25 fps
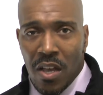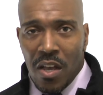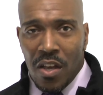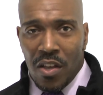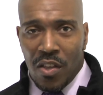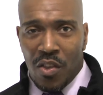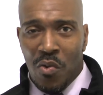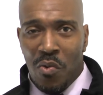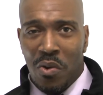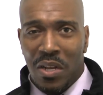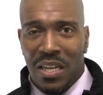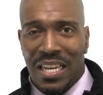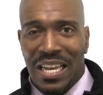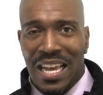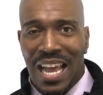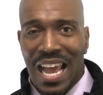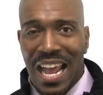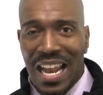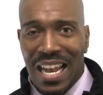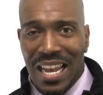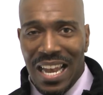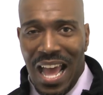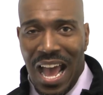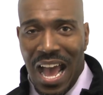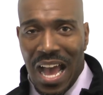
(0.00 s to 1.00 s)
You
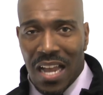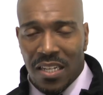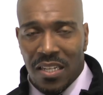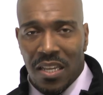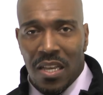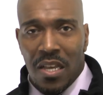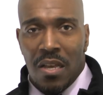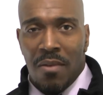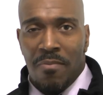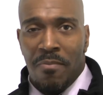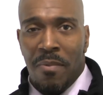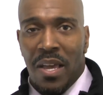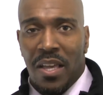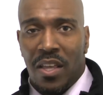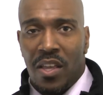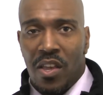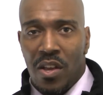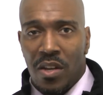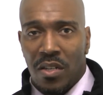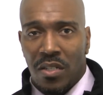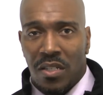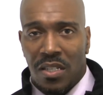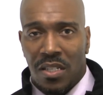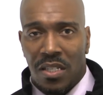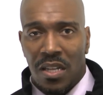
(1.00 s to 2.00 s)
cannot make
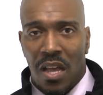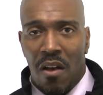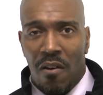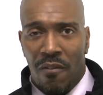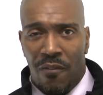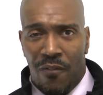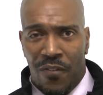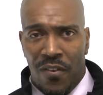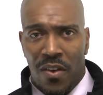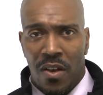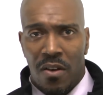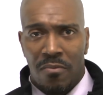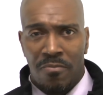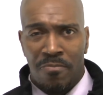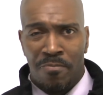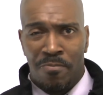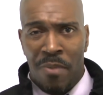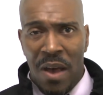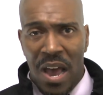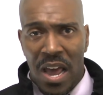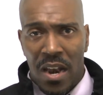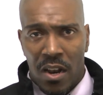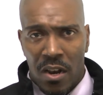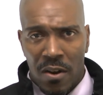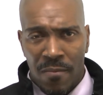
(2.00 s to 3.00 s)
yourself feel
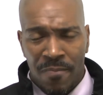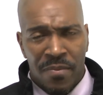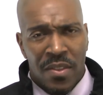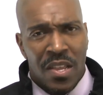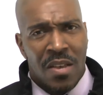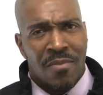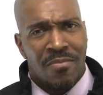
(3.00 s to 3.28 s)
better